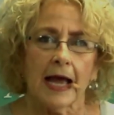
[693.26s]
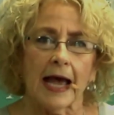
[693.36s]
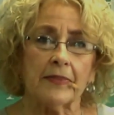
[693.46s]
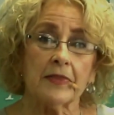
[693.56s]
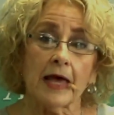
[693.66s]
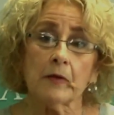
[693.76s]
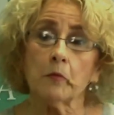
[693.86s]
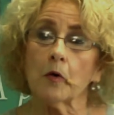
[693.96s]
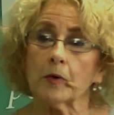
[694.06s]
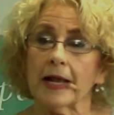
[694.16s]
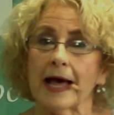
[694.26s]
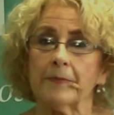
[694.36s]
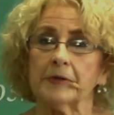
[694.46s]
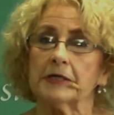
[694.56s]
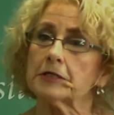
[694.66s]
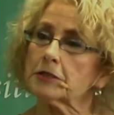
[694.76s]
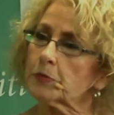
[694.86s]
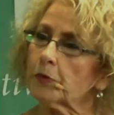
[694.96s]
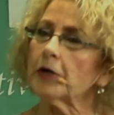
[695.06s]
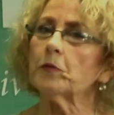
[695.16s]
And then what would happen is
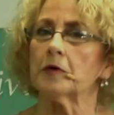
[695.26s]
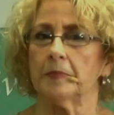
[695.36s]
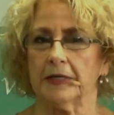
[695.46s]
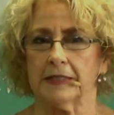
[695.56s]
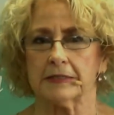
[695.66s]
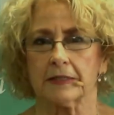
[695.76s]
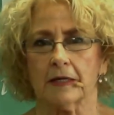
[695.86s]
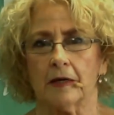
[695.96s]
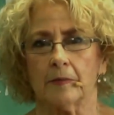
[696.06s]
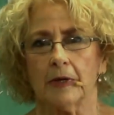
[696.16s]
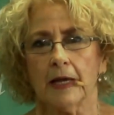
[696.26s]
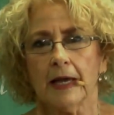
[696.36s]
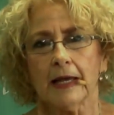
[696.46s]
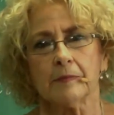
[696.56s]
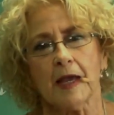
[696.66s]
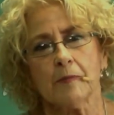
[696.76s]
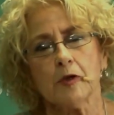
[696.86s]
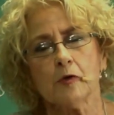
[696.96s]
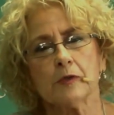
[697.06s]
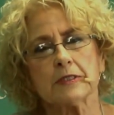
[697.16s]
spring would begin to come. And maybe
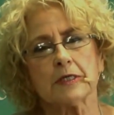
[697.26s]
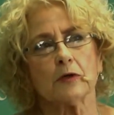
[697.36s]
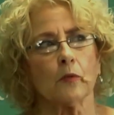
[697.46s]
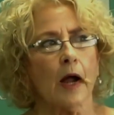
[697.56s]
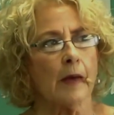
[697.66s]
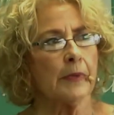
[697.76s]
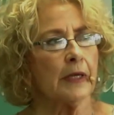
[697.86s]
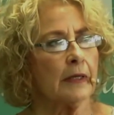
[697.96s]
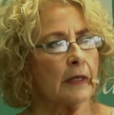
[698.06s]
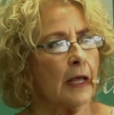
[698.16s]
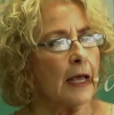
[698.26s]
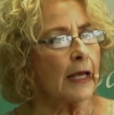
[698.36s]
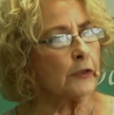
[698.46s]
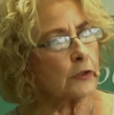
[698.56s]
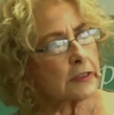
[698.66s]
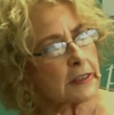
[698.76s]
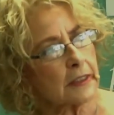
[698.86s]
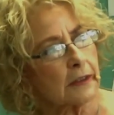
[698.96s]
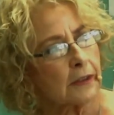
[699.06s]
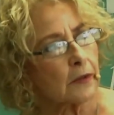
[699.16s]
you would see a robin and you'd see
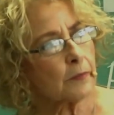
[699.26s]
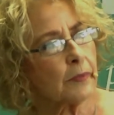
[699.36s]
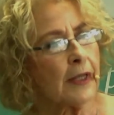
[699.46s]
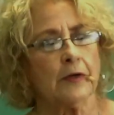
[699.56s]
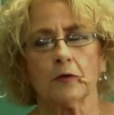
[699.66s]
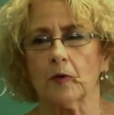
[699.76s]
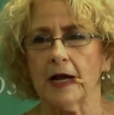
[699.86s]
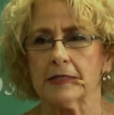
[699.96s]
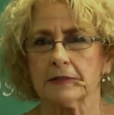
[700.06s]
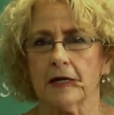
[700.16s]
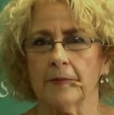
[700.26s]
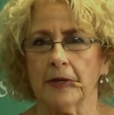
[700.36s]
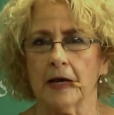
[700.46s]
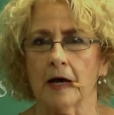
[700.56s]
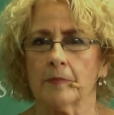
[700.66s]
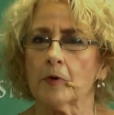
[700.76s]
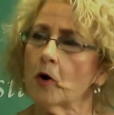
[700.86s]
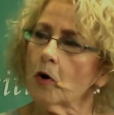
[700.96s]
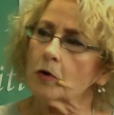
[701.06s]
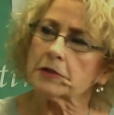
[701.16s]
a little blade of grass coming up
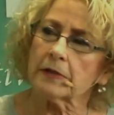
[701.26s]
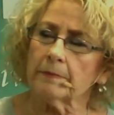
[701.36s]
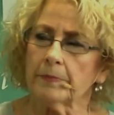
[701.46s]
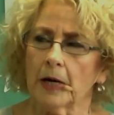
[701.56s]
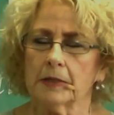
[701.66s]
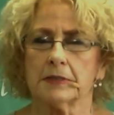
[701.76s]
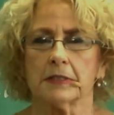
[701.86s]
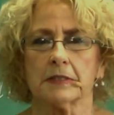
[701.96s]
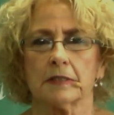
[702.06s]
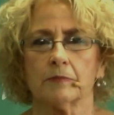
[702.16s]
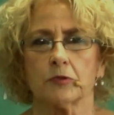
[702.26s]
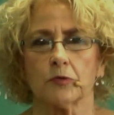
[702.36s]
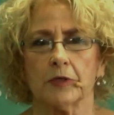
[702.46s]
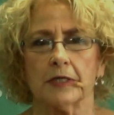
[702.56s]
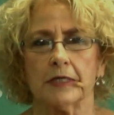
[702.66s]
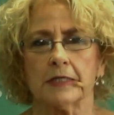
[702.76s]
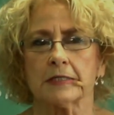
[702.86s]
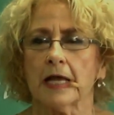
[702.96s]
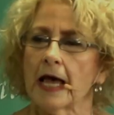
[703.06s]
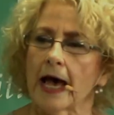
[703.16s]
or some buds in some
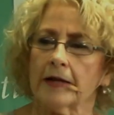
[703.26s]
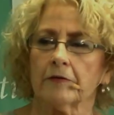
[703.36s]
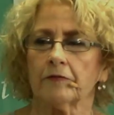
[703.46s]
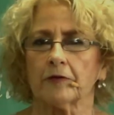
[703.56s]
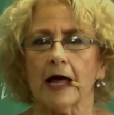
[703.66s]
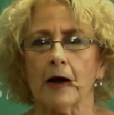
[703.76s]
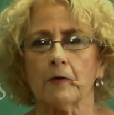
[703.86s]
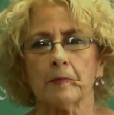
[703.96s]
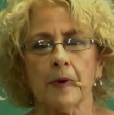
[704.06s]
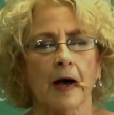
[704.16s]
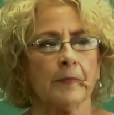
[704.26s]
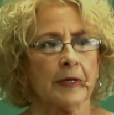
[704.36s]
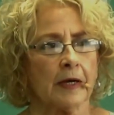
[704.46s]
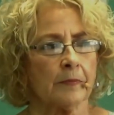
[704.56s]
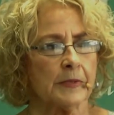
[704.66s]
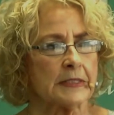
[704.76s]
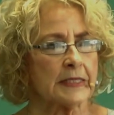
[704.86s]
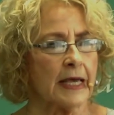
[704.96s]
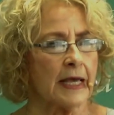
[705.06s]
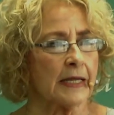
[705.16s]
trees and a flower popping up its
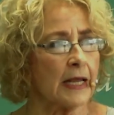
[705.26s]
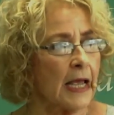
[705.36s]
head.